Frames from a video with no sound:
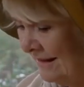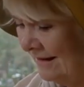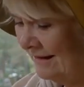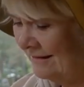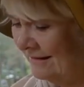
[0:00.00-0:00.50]

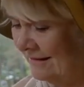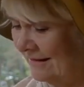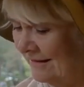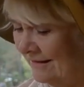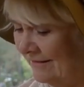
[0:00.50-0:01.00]

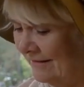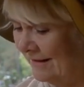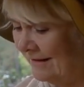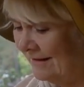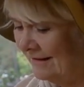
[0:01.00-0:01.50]

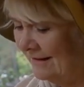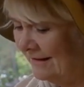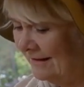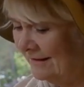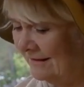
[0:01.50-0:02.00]

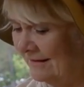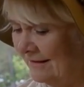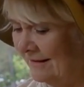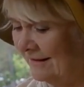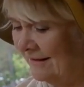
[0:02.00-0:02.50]

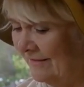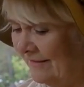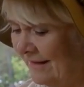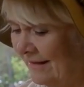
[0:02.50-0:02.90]
[no speech]